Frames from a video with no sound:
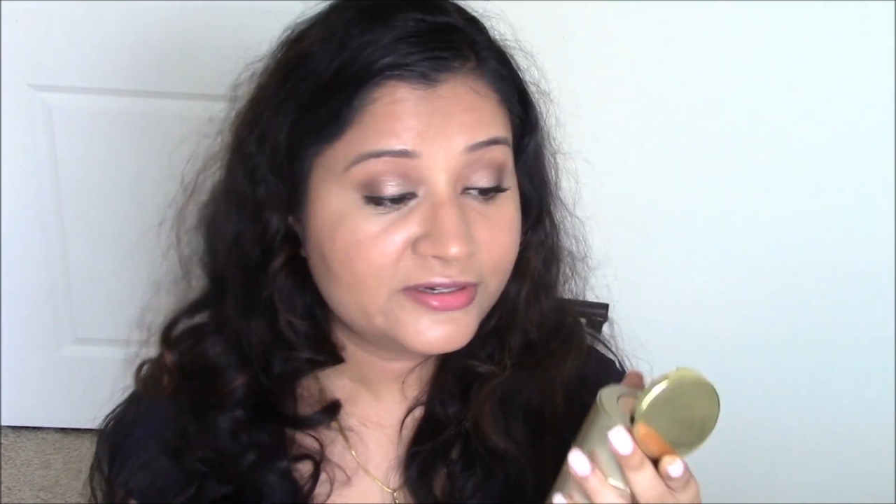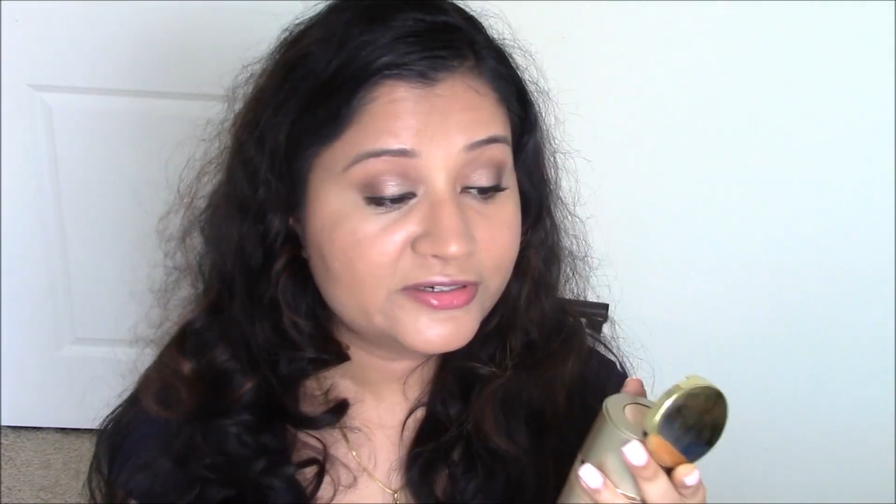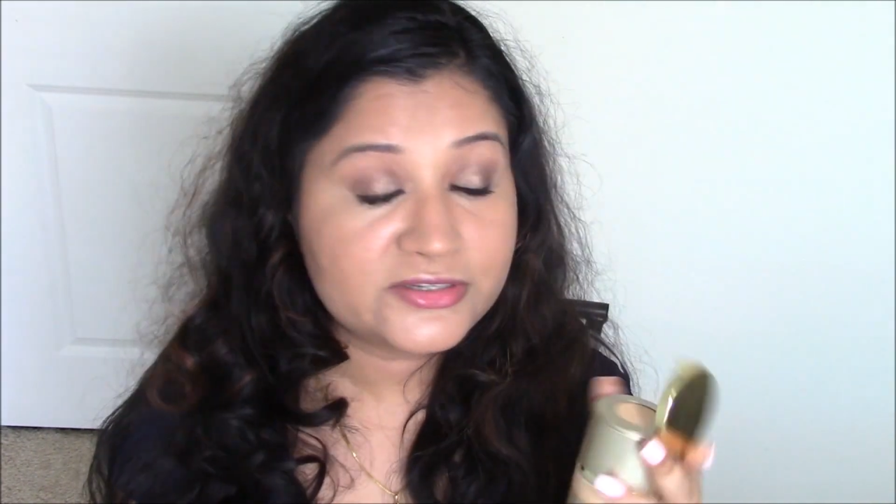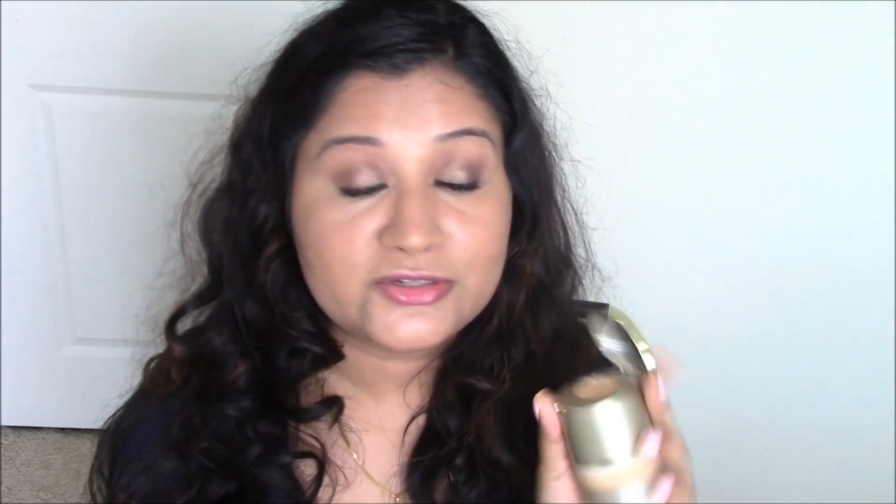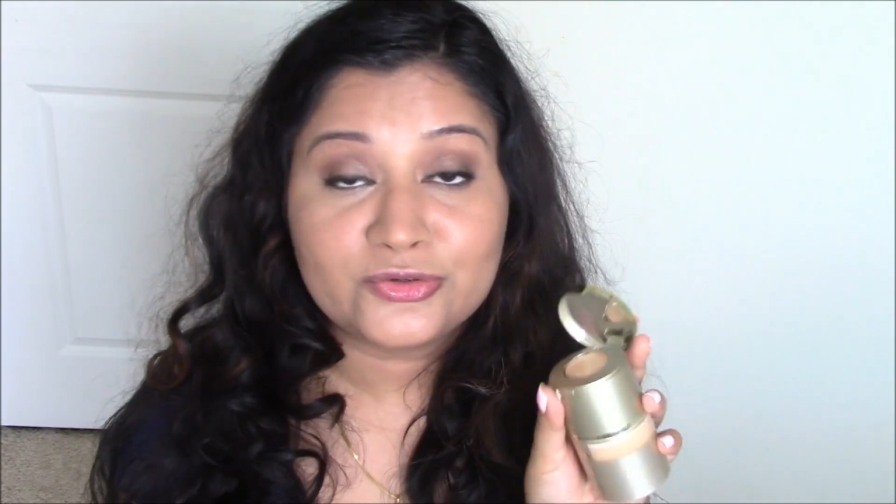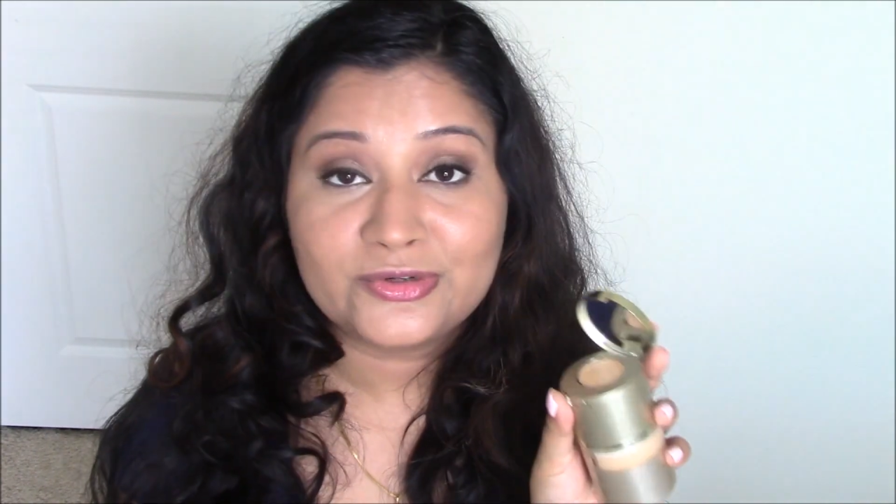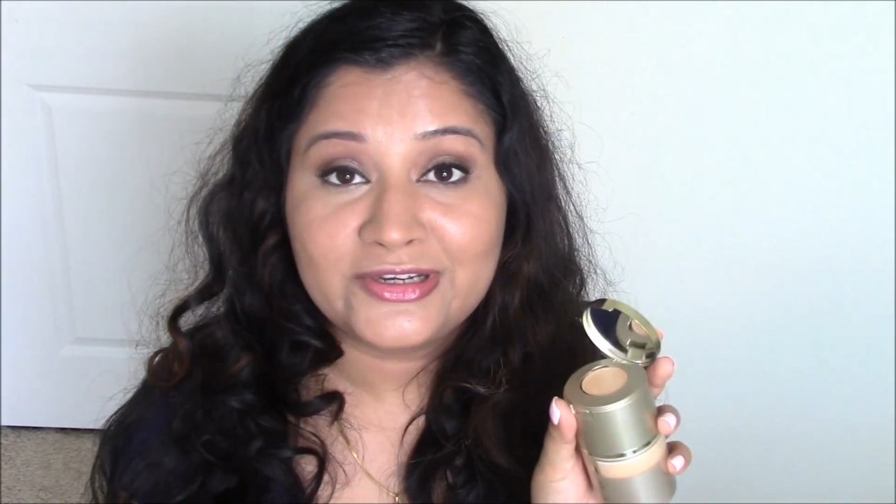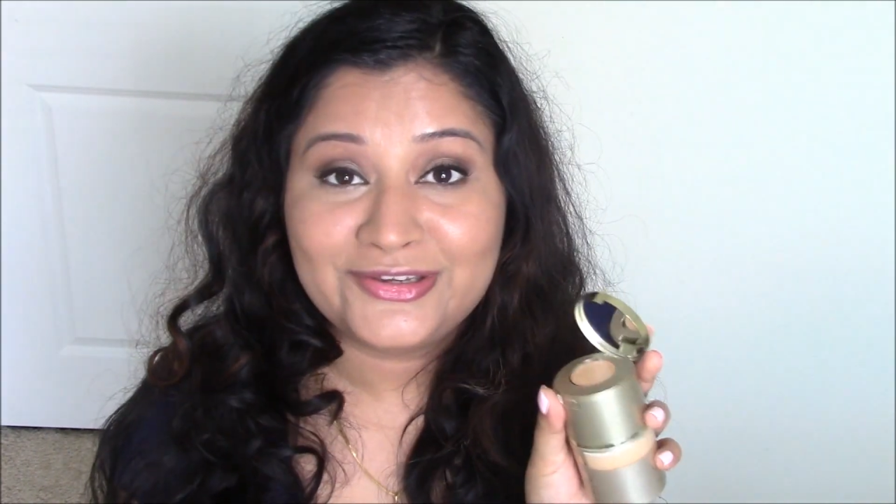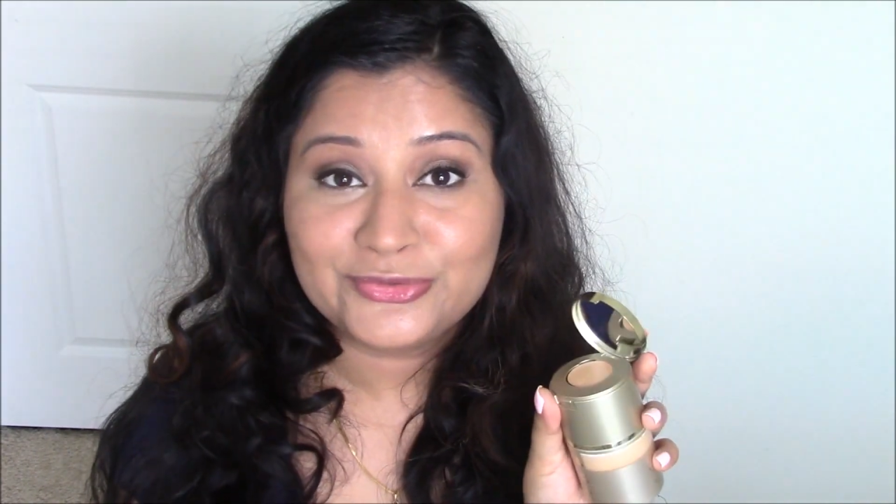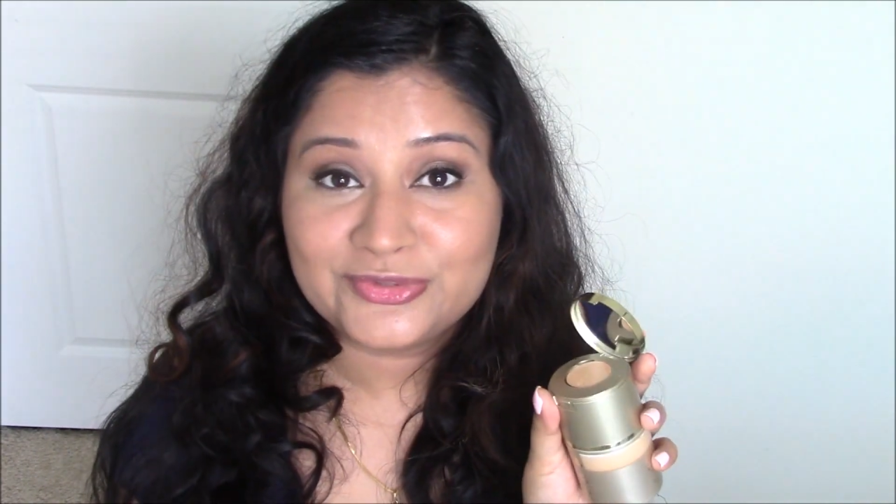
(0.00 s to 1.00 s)
it's
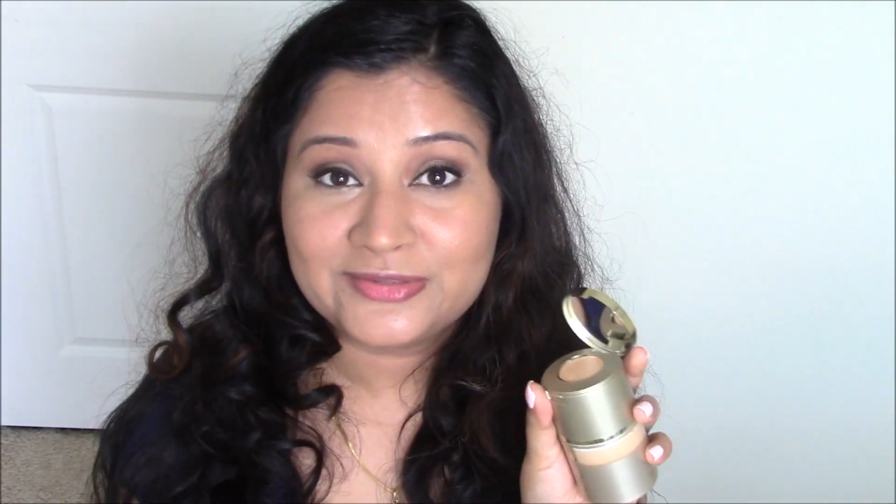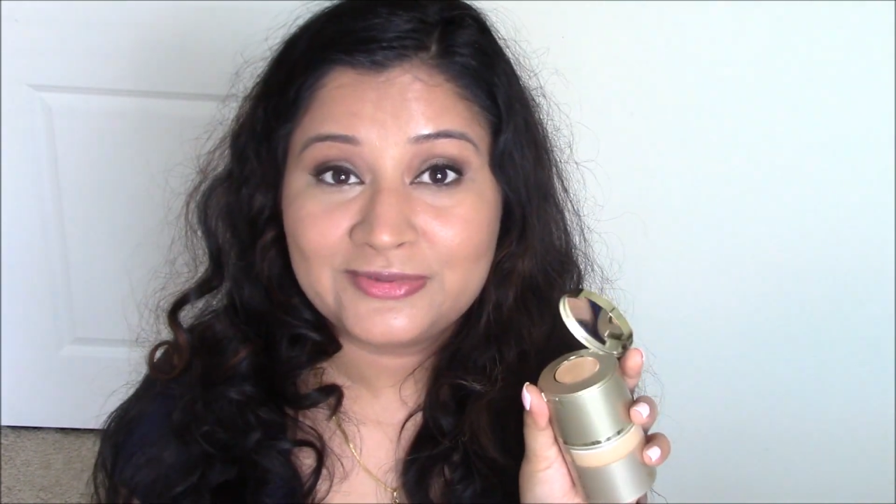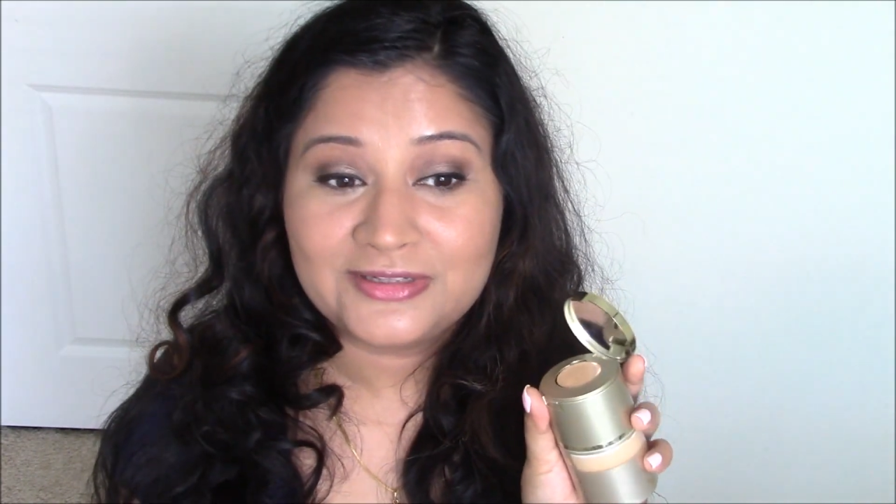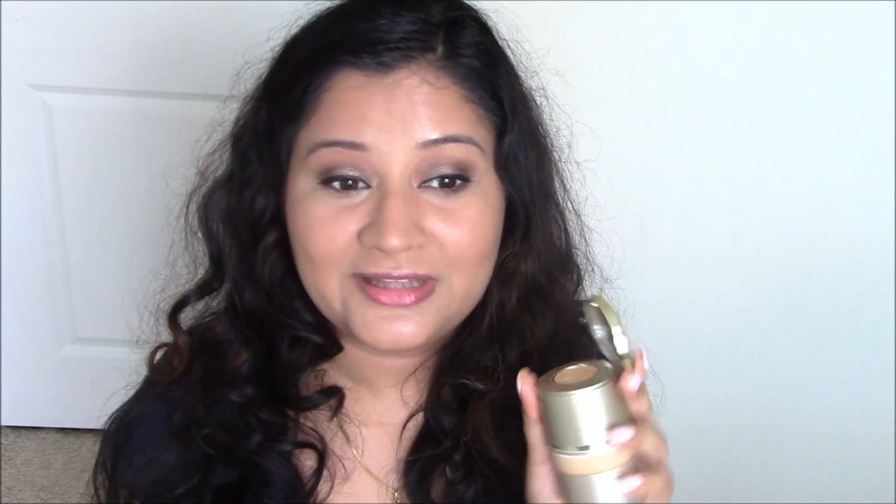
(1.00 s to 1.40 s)
totally usable.